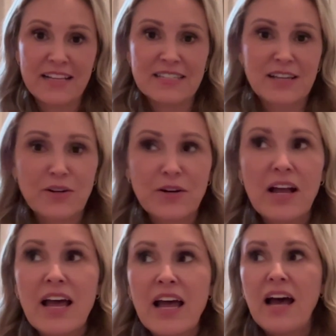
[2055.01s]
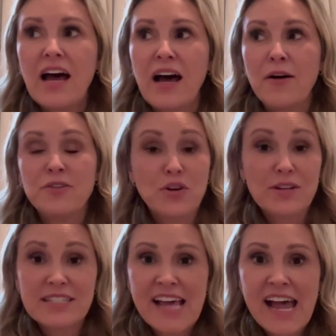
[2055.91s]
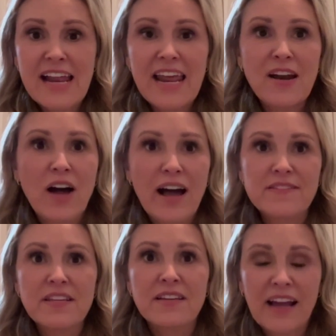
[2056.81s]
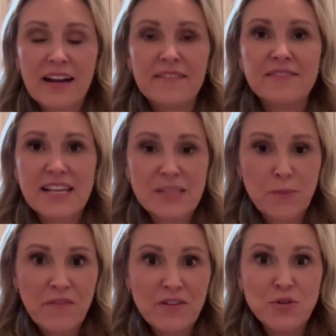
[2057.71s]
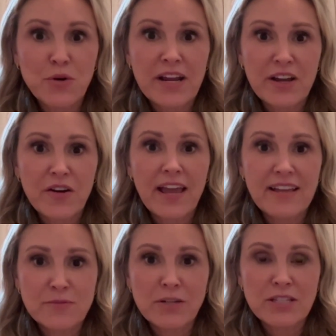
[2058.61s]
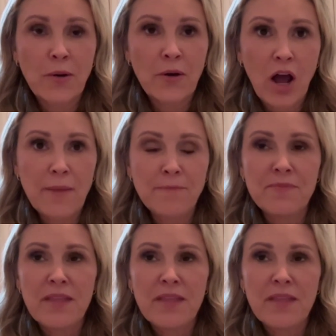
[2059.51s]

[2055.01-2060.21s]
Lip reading: And so I'll notice that, and I'll have to kind of take some inventory and go, okay, so what's going on?